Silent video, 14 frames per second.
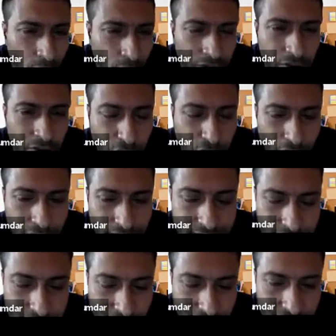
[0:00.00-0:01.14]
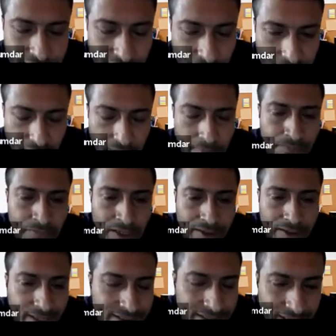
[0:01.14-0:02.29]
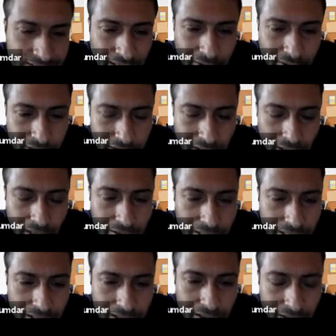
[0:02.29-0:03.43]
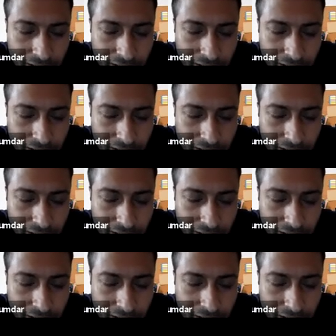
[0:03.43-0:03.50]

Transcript: 1 or 2 more classes on this chapter. Next class, I will